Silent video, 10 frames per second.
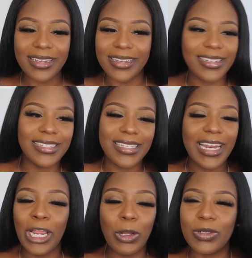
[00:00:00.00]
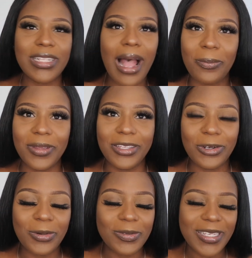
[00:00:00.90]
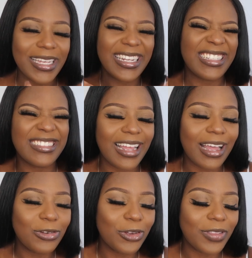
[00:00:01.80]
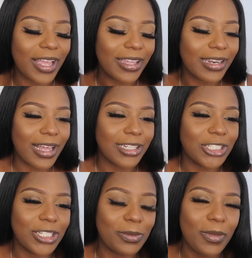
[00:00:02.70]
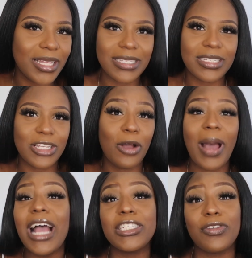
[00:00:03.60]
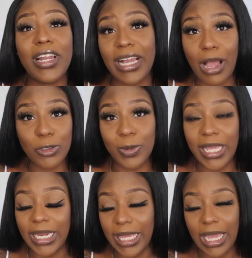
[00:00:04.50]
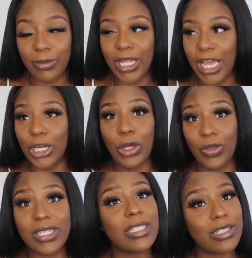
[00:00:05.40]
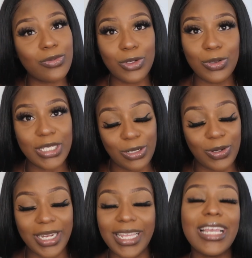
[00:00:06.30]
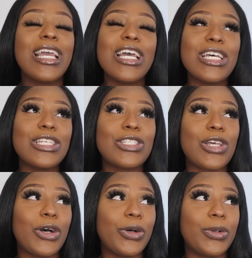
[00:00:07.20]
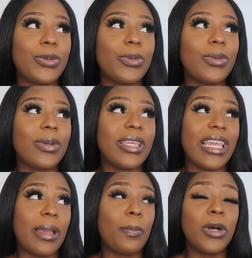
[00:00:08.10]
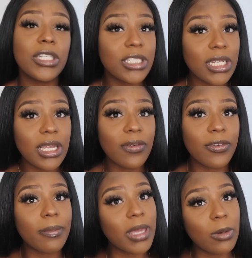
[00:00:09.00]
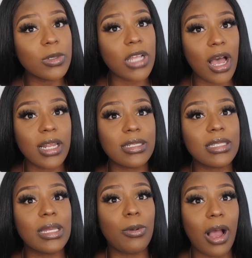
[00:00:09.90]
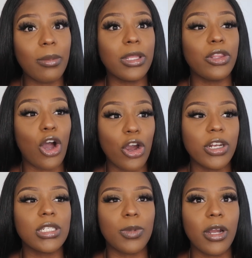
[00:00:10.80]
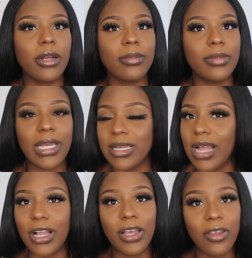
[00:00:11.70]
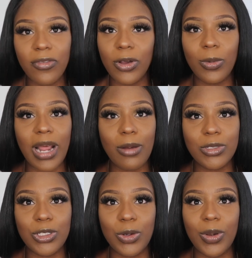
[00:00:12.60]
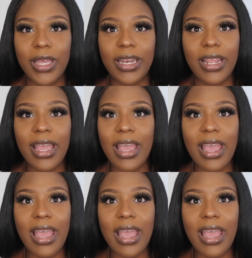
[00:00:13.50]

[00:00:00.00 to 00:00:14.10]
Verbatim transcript: because it ain't no stopping you know what i'm saying i don't know if that analogy made sense to y'all but i just felt like i was playing a game they're like no this is the road deal, honey so yeah pushing for me was honestly probably the hardest part because i couldn't feel what i was doing